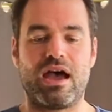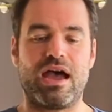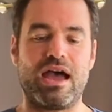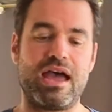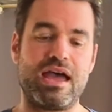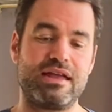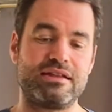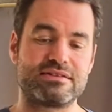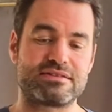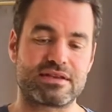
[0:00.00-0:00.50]

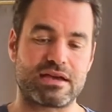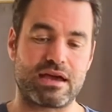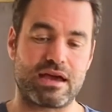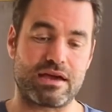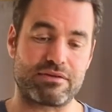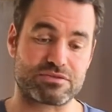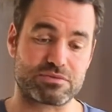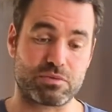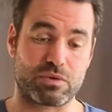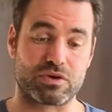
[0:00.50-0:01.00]
And
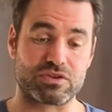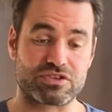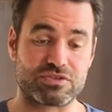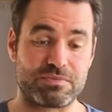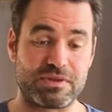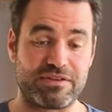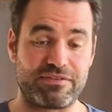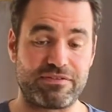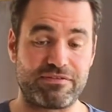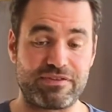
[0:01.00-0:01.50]
as we want to
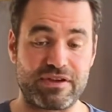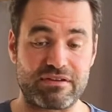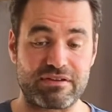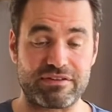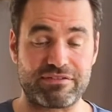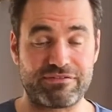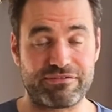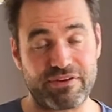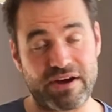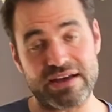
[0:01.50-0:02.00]
be very
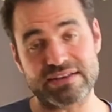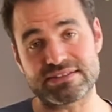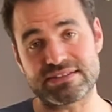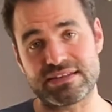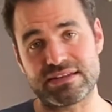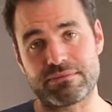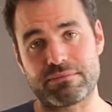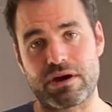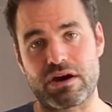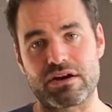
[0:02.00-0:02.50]
fast
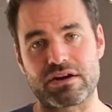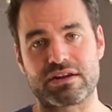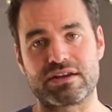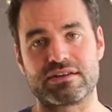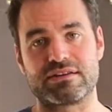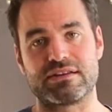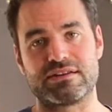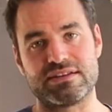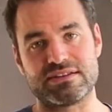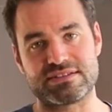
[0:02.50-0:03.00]
in the
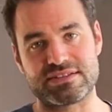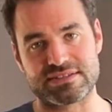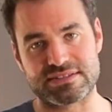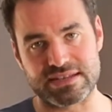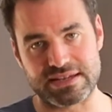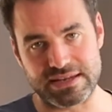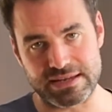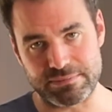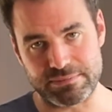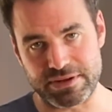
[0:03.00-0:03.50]
market, and this is
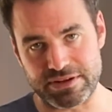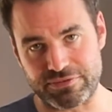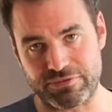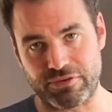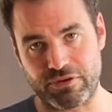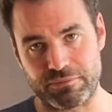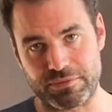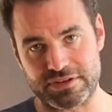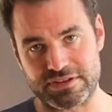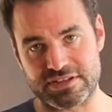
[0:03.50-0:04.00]
a little bit
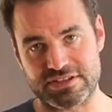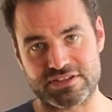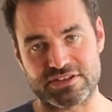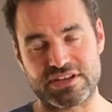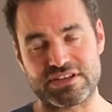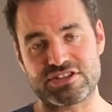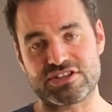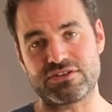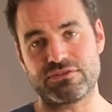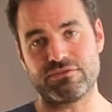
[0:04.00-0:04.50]
from the
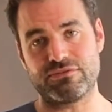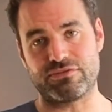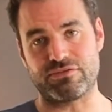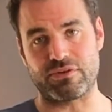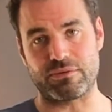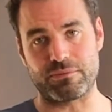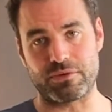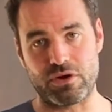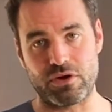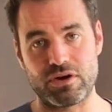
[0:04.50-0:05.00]
tradition
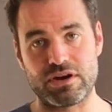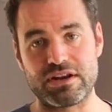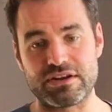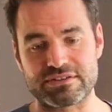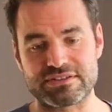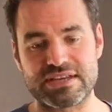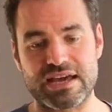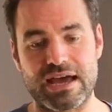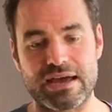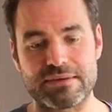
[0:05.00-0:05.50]
from earlier
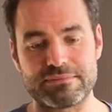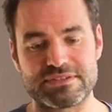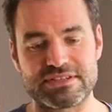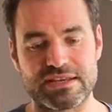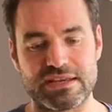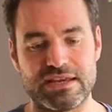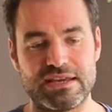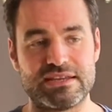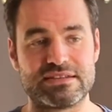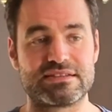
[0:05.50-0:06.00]
times,
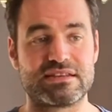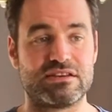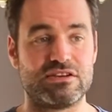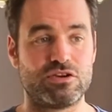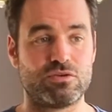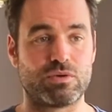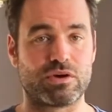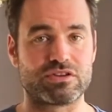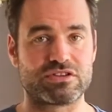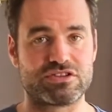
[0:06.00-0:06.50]
is
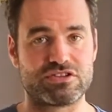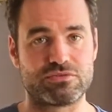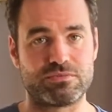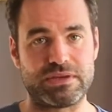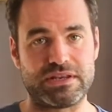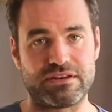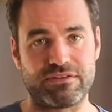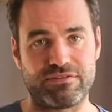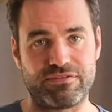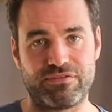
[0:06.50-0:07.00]
you wanted to be
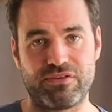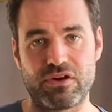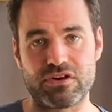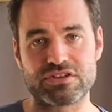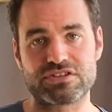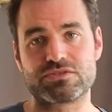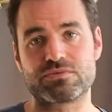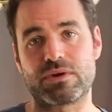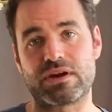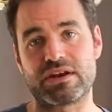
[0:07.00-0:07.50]
the
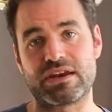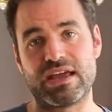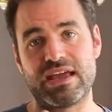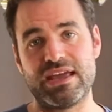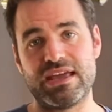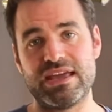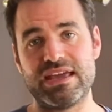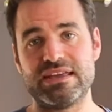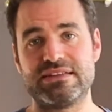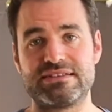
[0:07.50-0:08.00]
first one
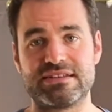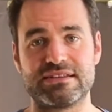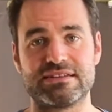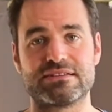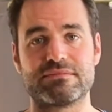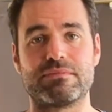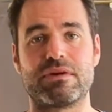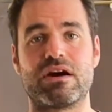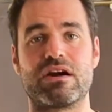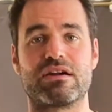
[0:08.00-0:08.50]
hitting
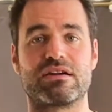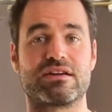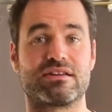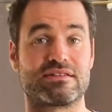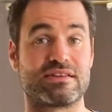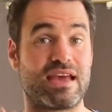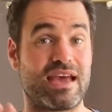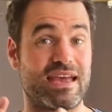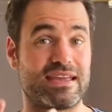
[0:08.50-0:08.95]
the market,